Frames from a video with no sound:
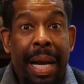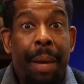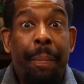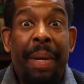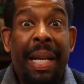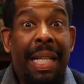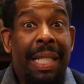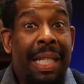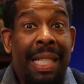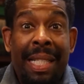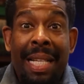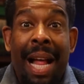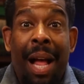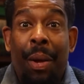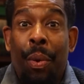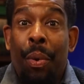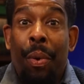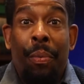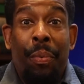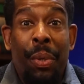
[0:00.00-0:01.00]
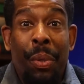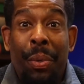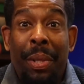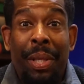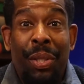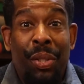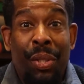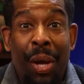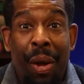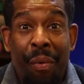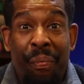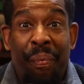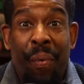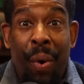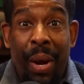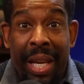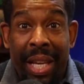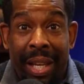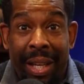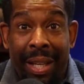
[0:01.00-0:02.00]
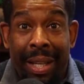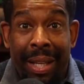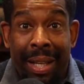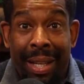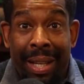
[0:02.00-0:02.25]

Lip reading: And that means he's not going to ruin the show for you.